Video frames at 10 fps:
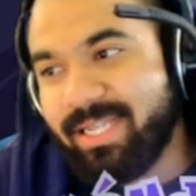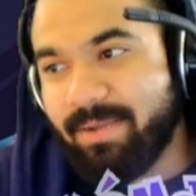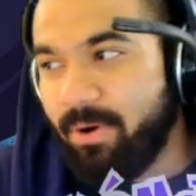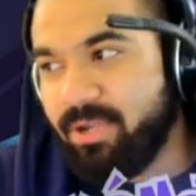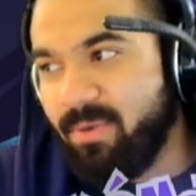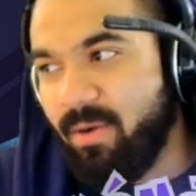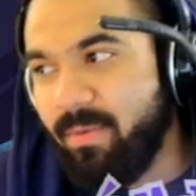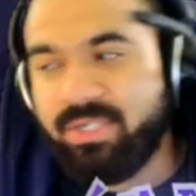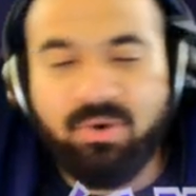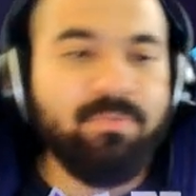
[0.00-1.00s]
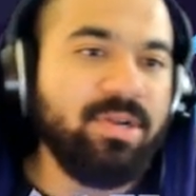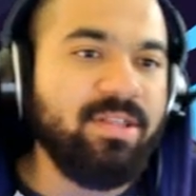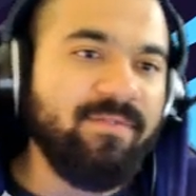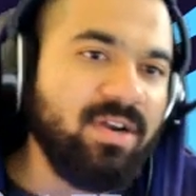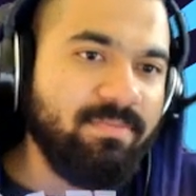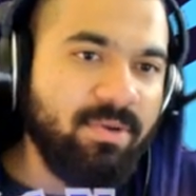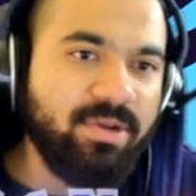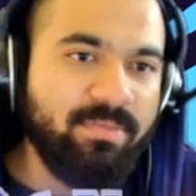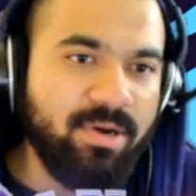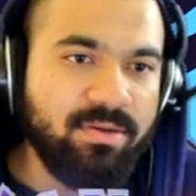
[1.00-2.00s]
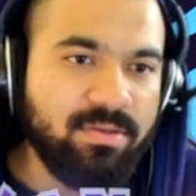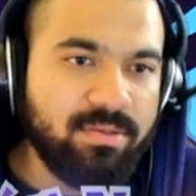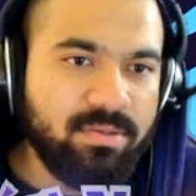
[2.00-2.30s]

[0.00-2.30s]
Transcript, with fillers: looks like a Pokeball, but she won't put it in the fucking Pokeball.